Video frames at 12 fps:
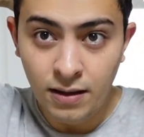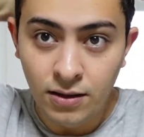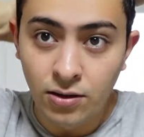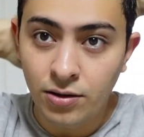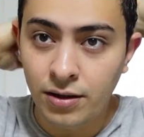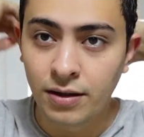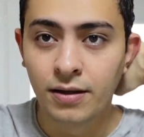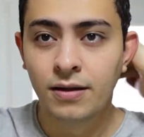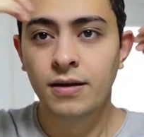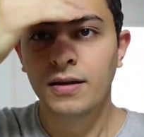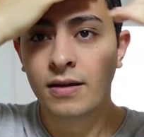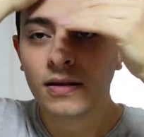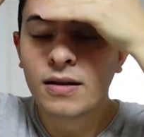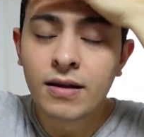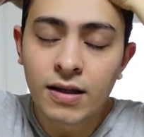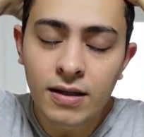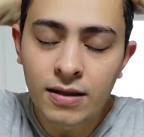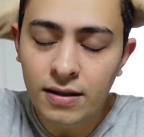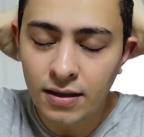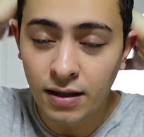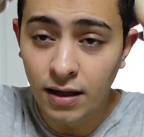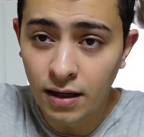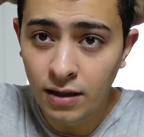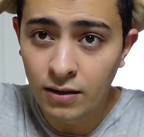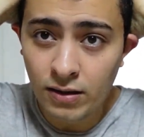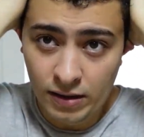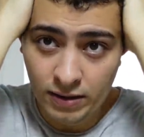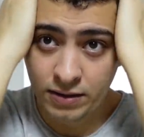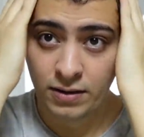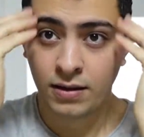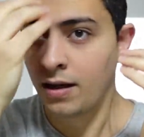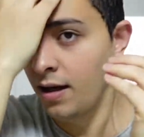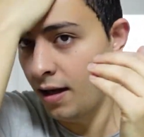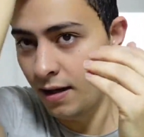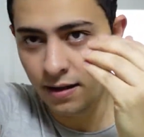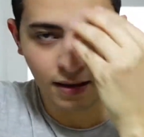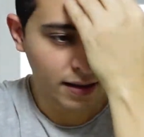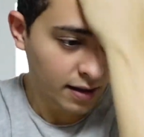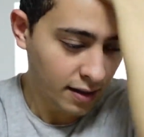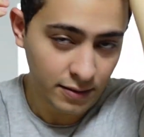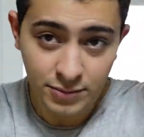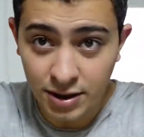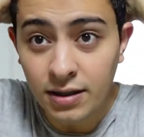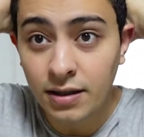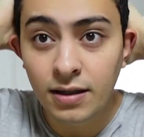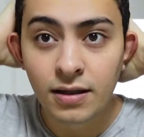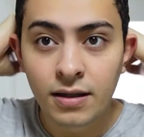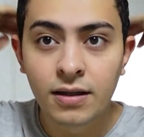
Okay, now I think I'm ready.